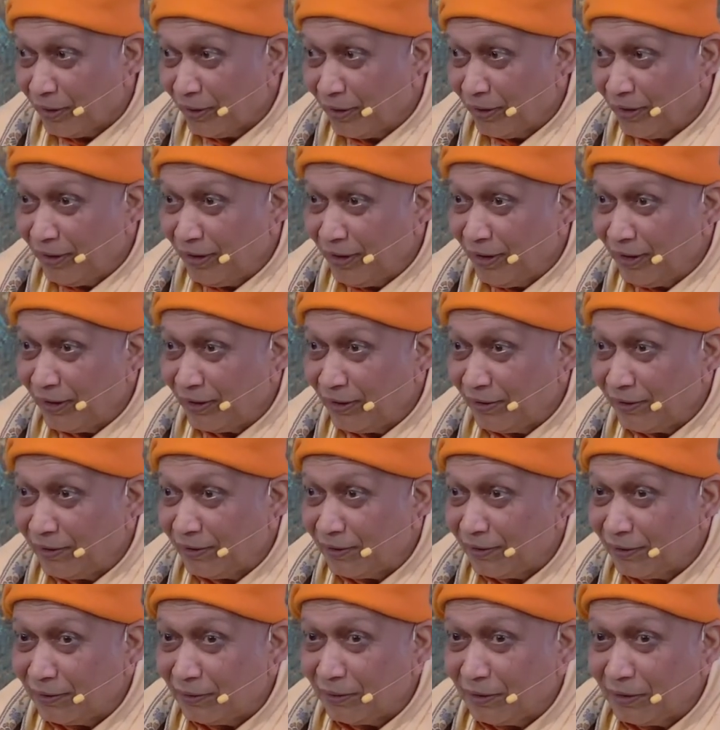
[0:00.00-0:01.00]
Hmm, it
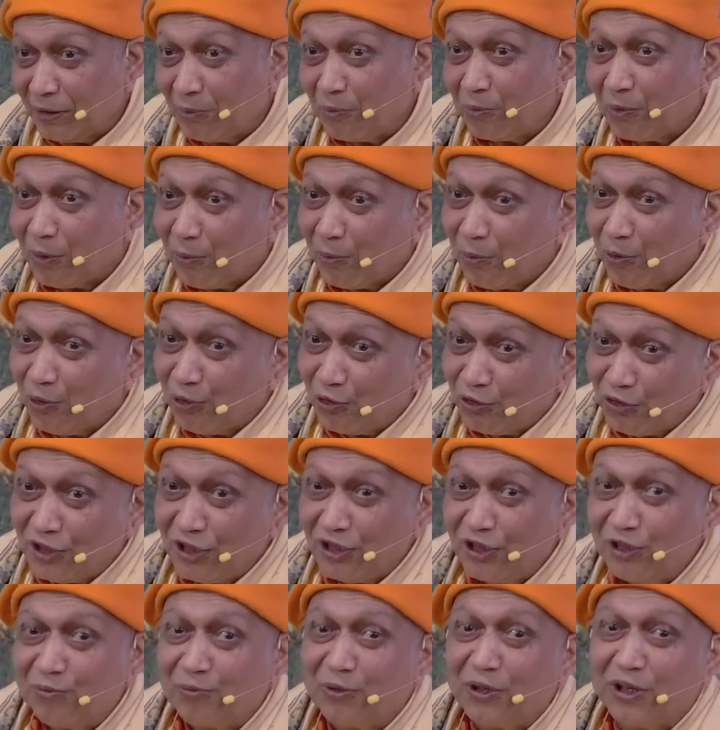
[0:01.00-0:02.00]
is, the
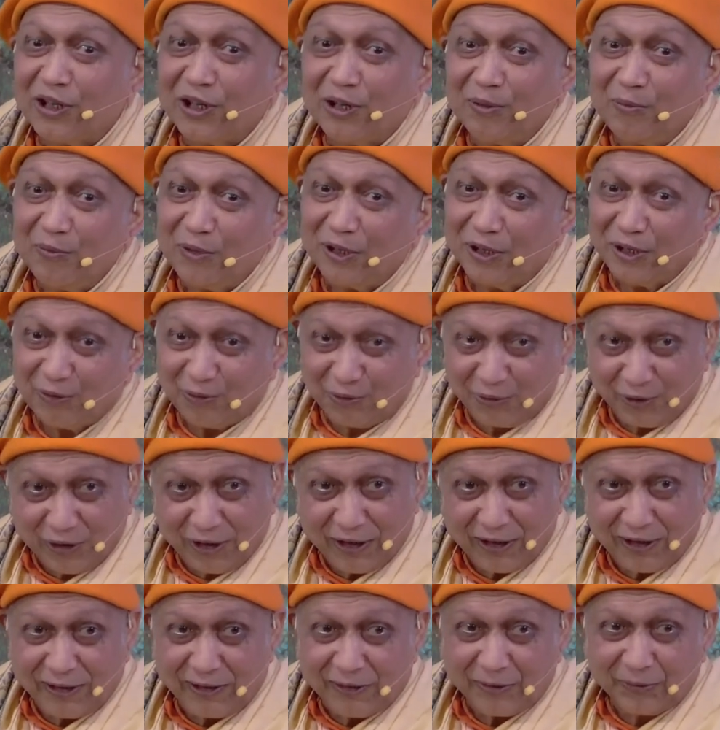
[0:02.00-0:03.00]
proportions become
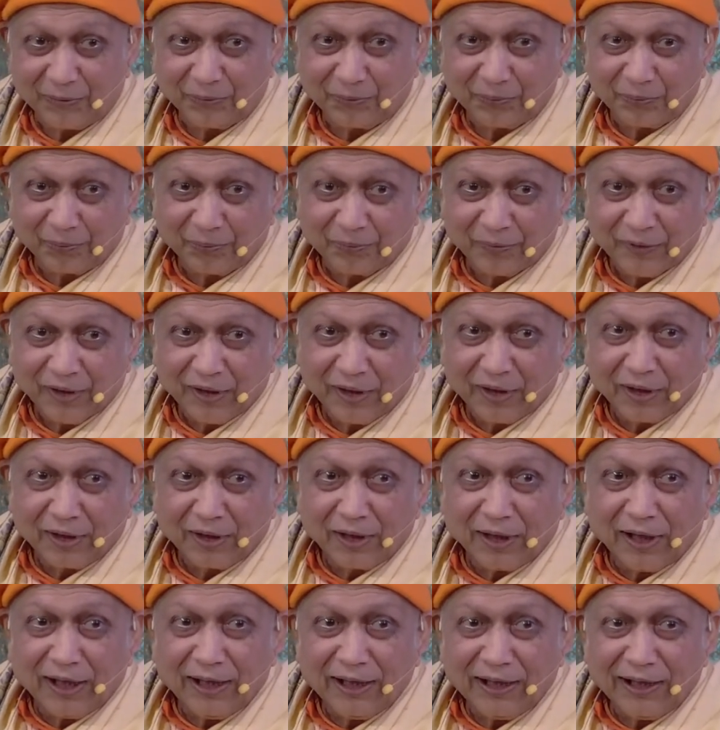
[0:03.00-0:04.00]
different.
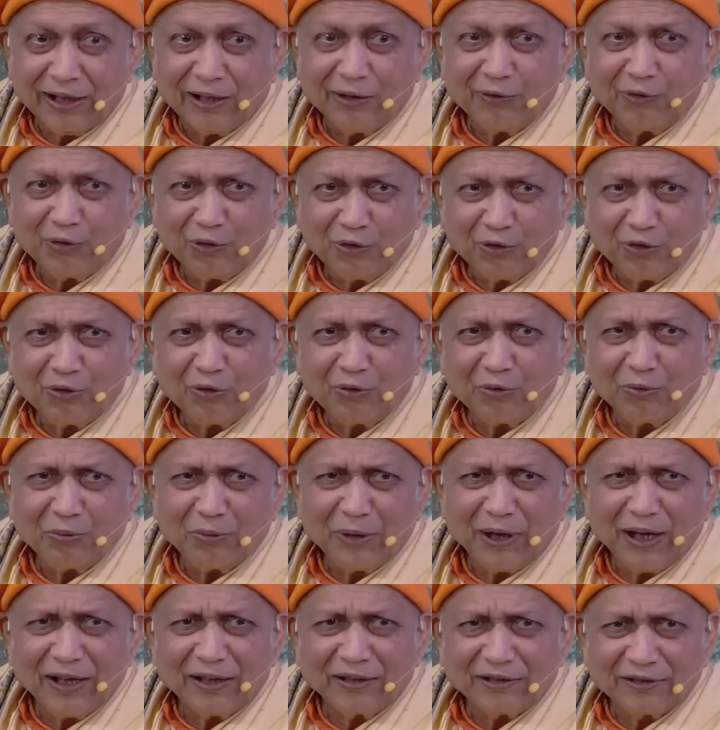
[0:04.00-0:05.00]
Like if
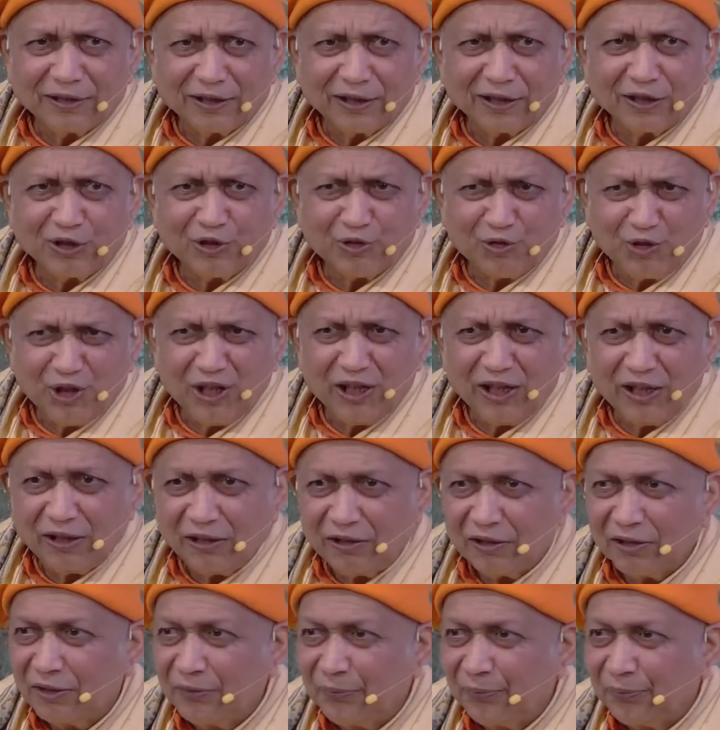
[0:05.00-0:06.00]
you make, say,
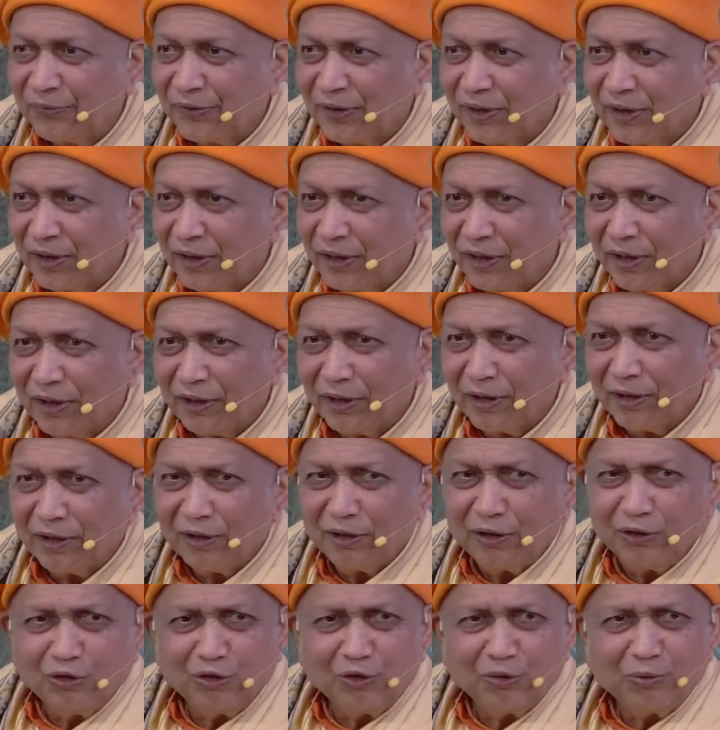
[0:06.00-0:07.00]
sweet,
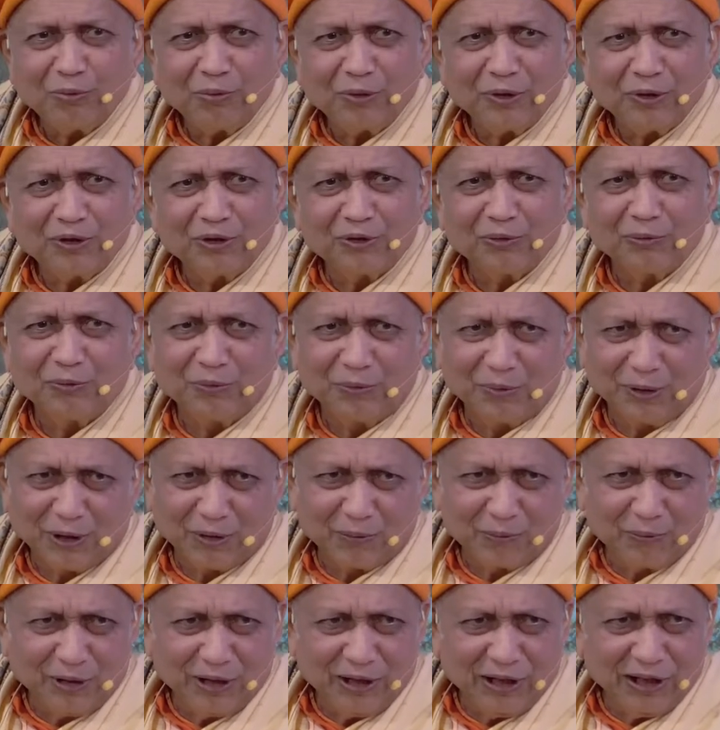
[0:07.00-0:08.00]
uh, you
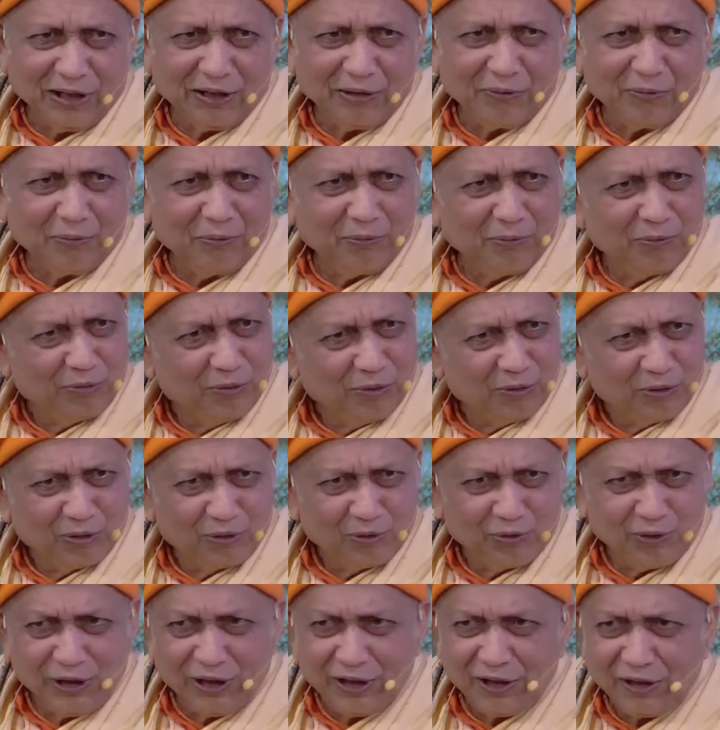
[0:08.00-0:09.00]
being
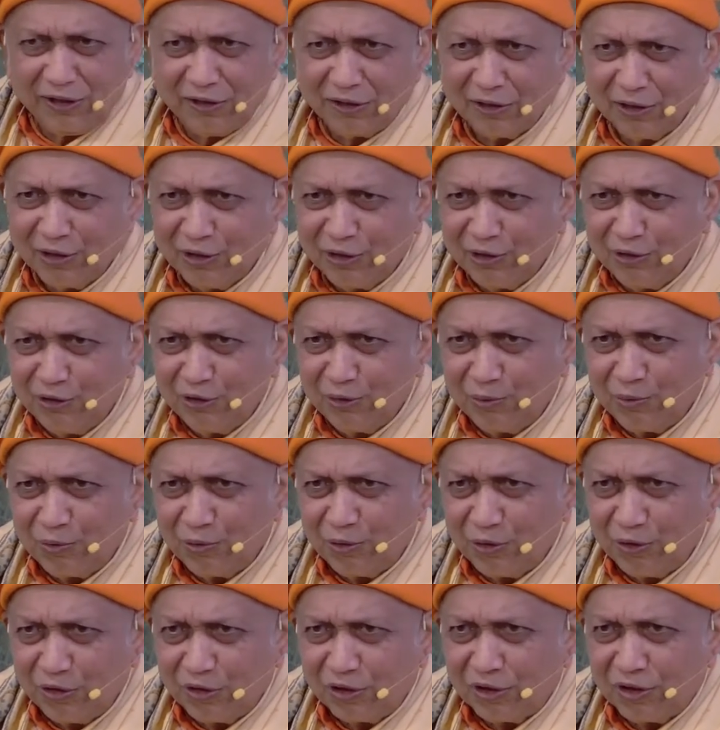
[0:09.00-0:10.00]
sweet,
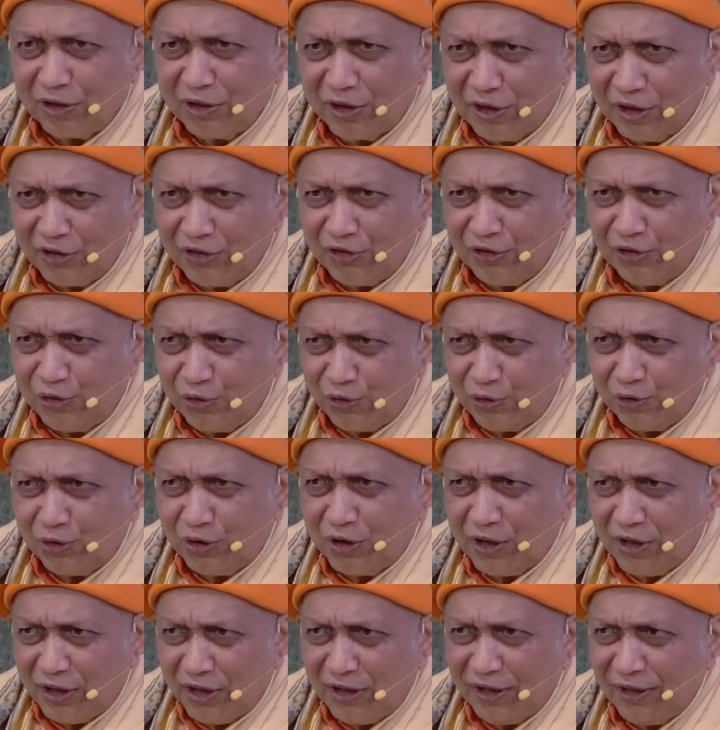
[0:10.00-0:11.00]
you put uh,
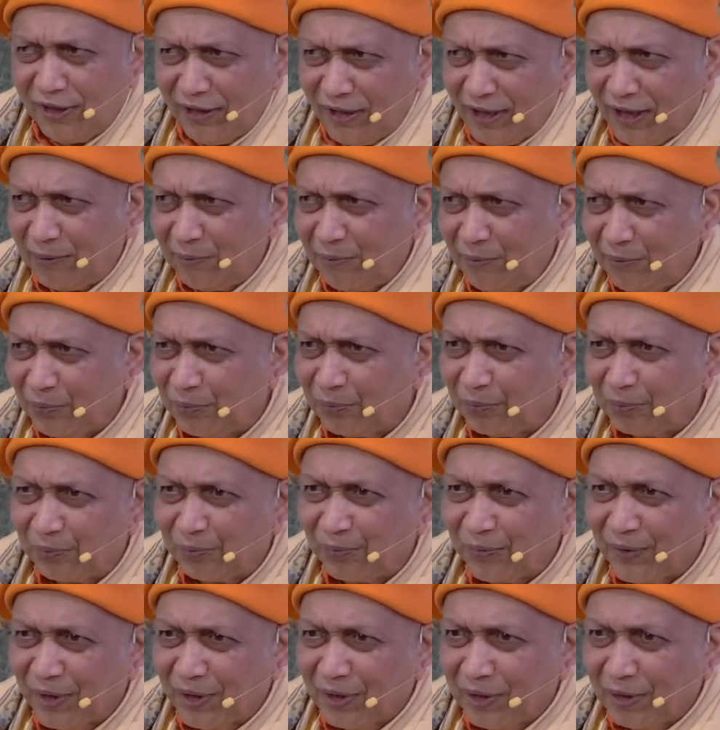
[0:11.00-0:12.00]
sugar in
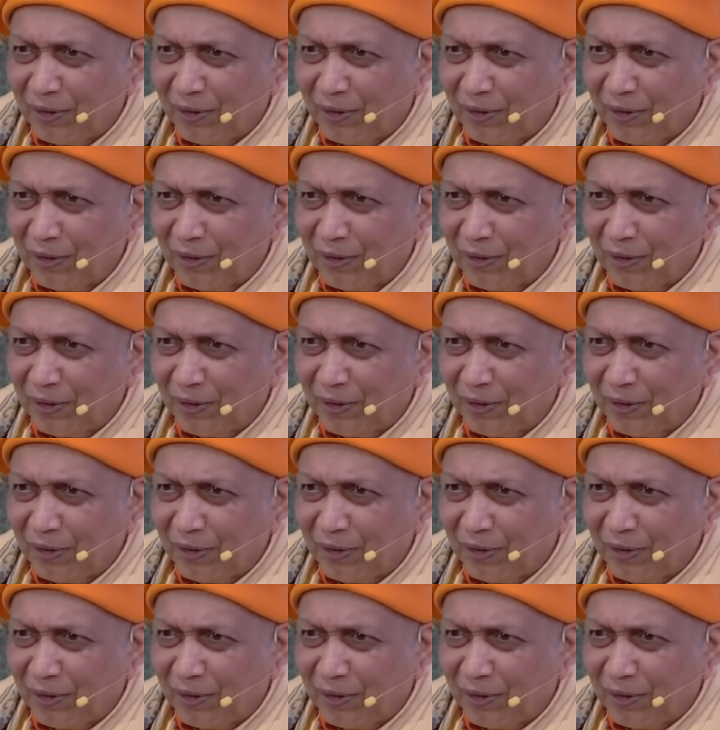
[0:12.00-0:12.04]
them,